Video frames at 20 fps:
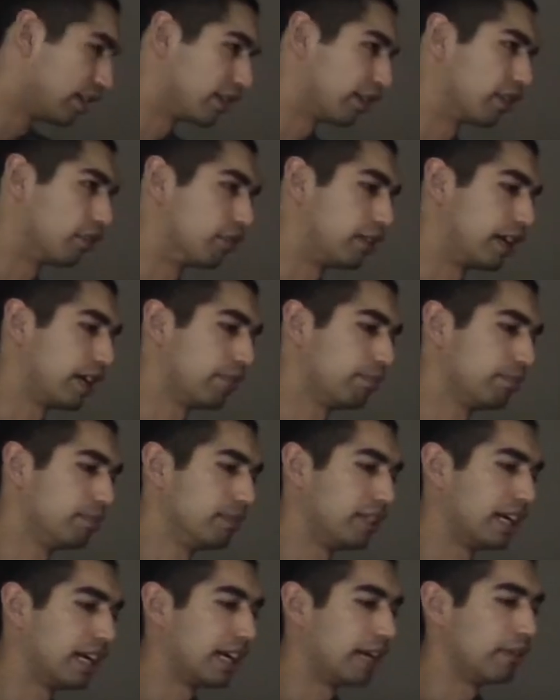The RAM,
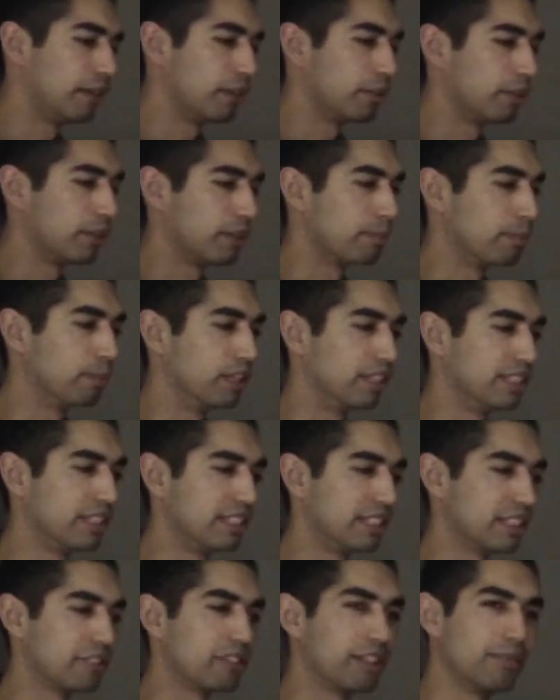I went with
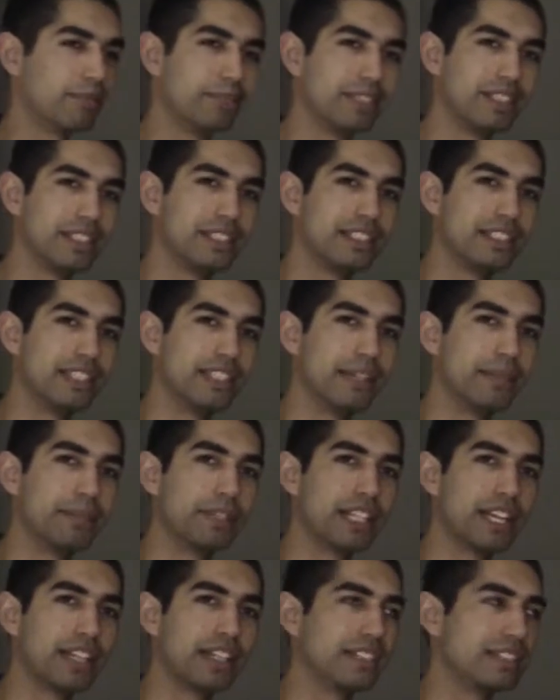Ballistix RAM. See the empty
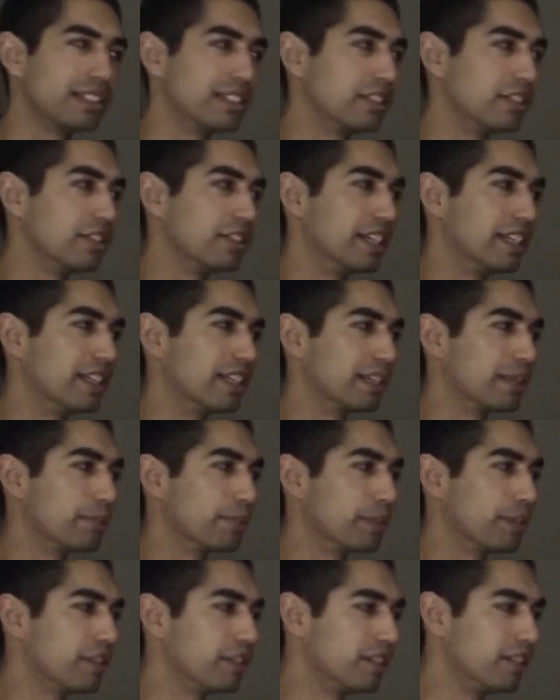case? It's already in the
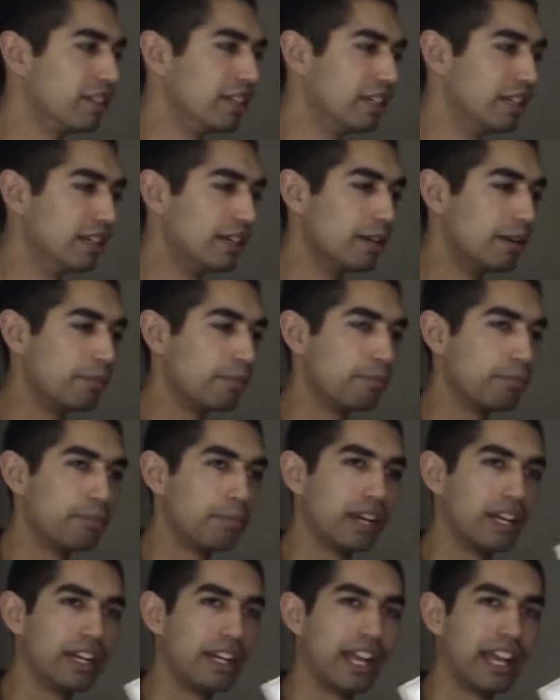computer.
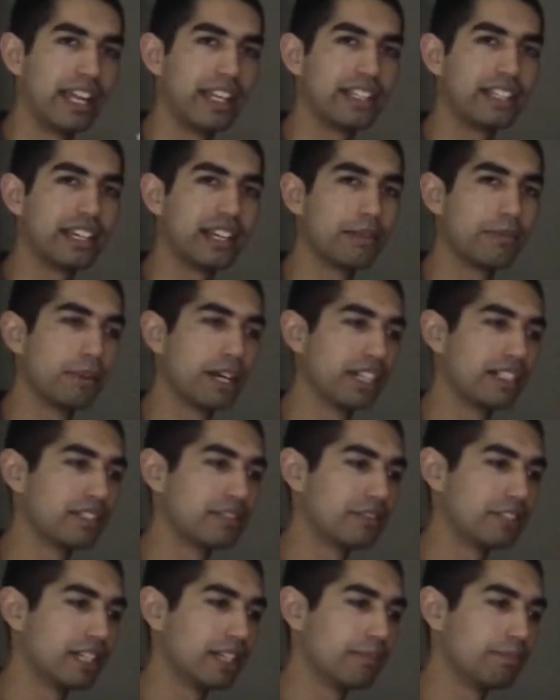But 8 gigabytes of
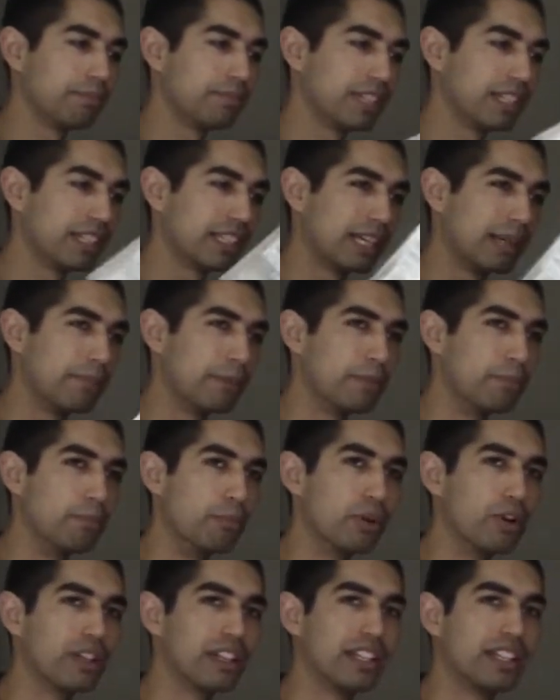RAM, that's going to be
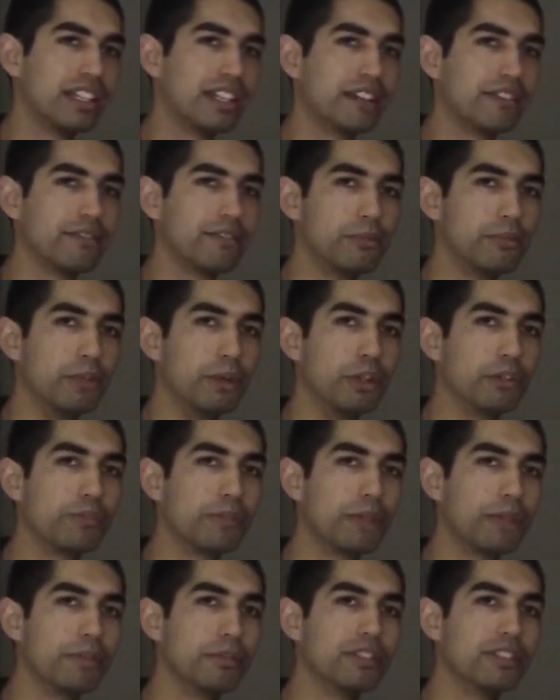more than enough for most
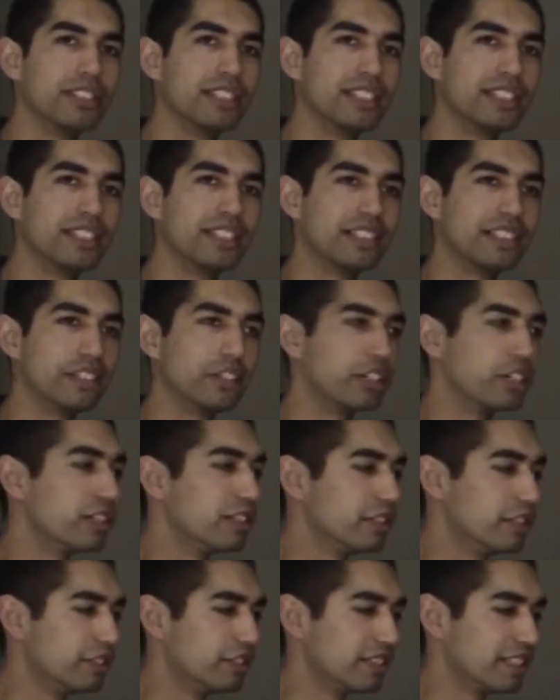people's needs. You
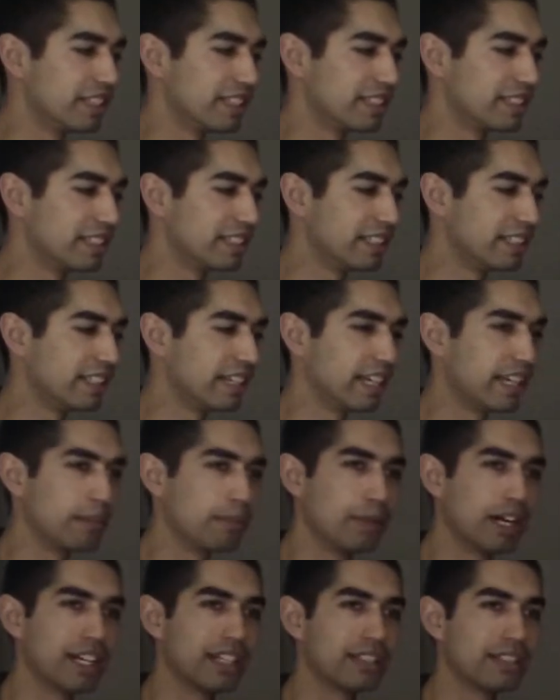could do 16
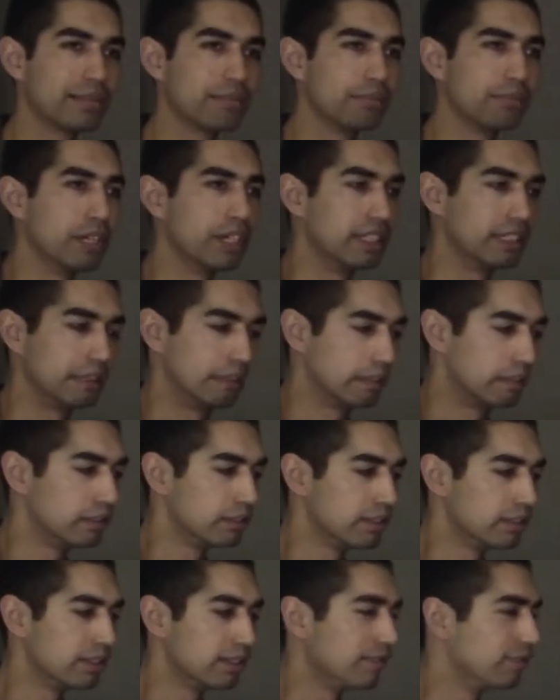gigabytes, but
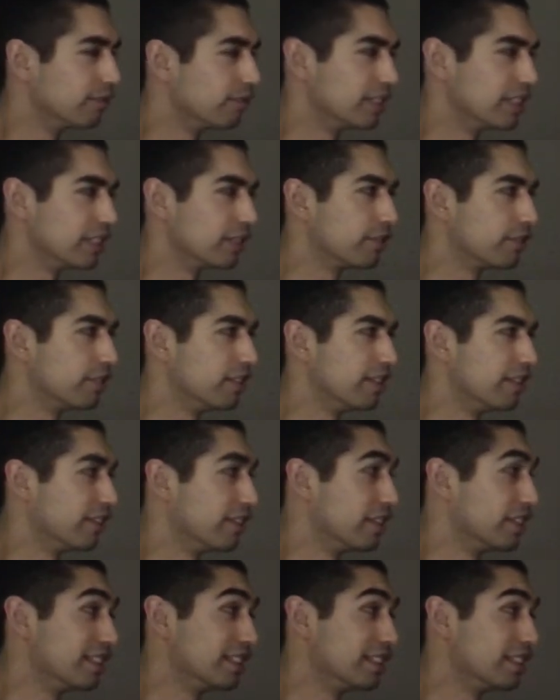just for, if
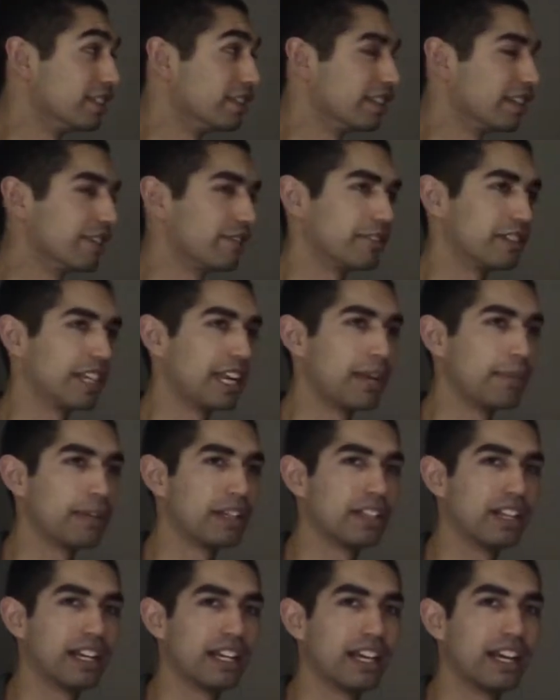you're just using it for
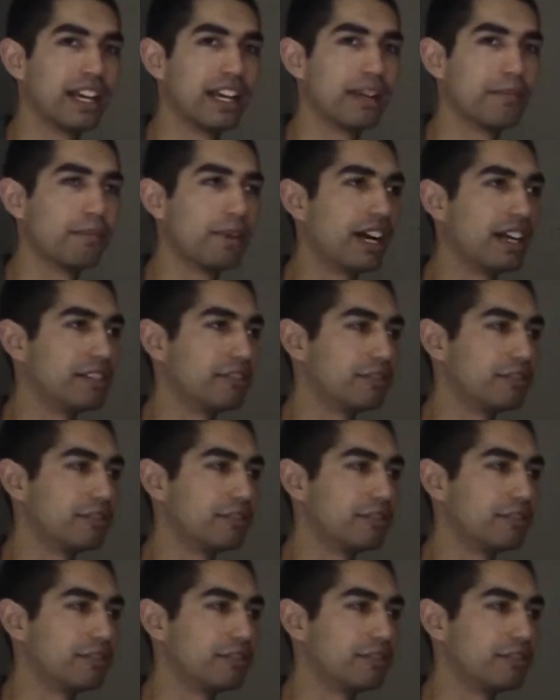gaming like I am, I